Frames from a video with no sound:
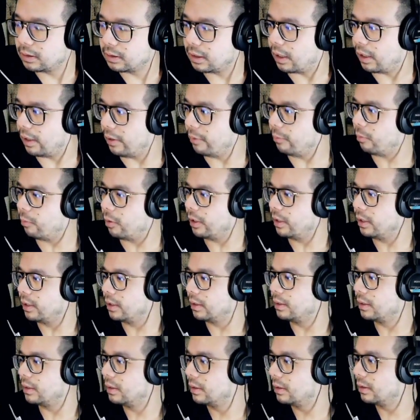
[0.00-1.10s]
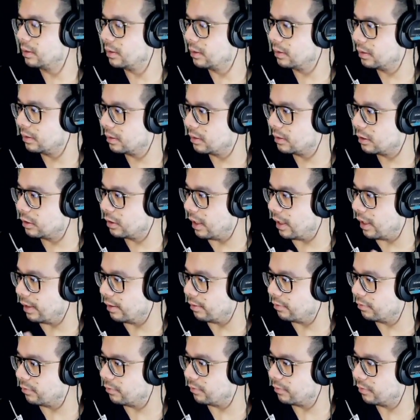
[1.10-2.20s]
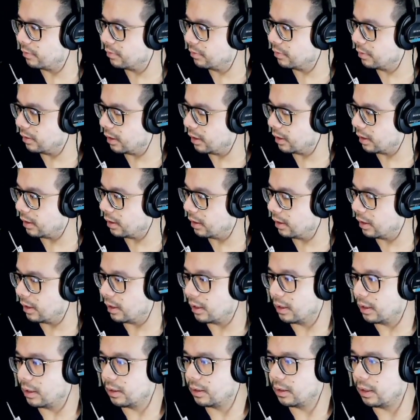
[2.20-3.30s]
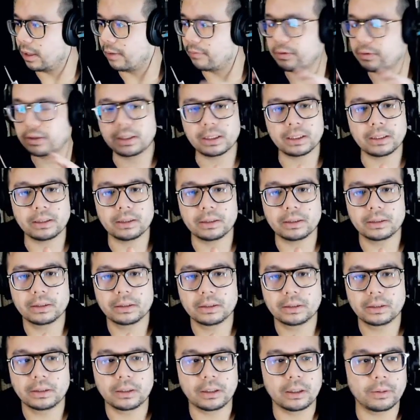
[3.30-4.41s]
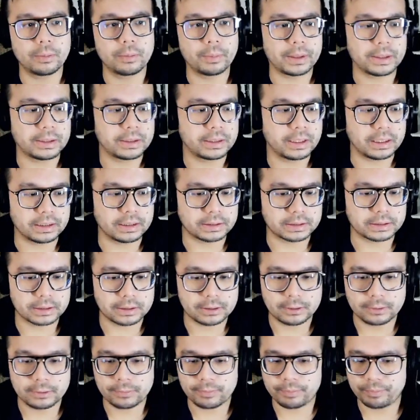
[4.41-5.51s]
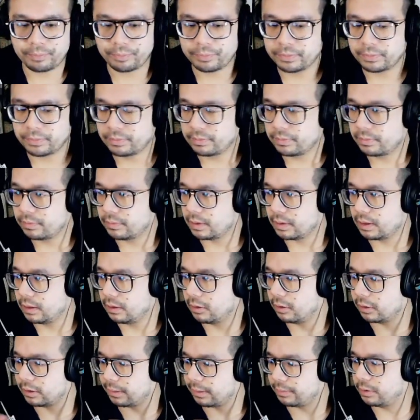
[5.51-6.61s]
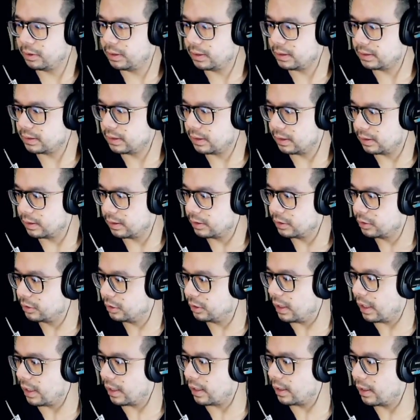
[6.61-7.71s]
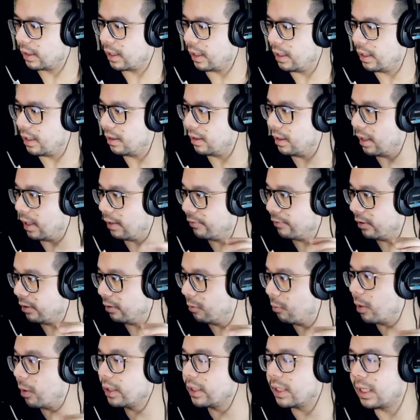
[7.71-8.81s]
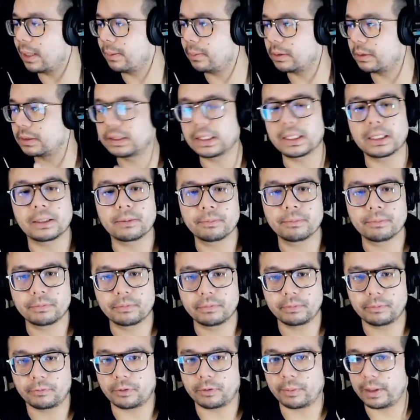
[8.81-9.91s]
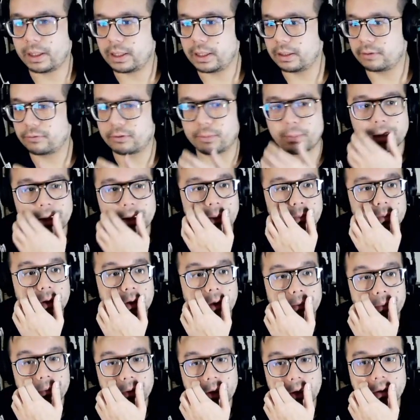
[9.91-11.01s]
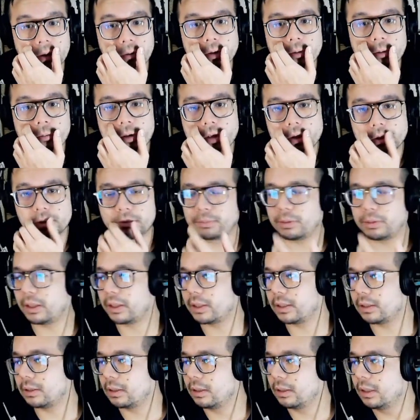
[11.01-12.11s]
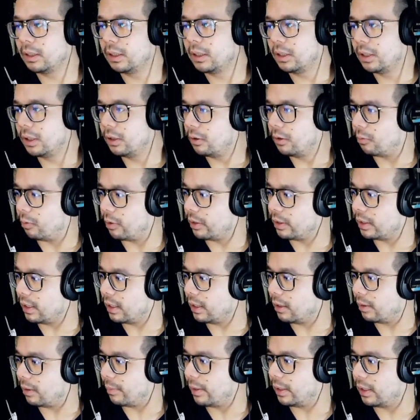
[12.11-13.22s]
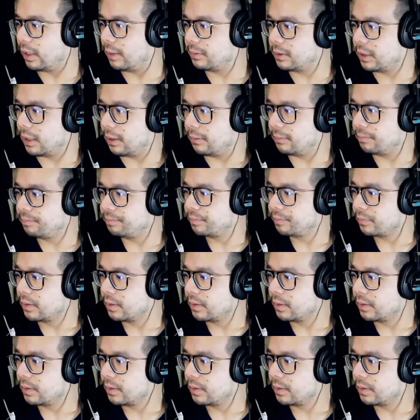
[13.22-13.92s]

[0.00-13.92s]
I wanted to have everything on my desk hooked up to this thing so that I can kind of have a one cable setup for my laptop. I only wanted to plug in one thing on my laptop.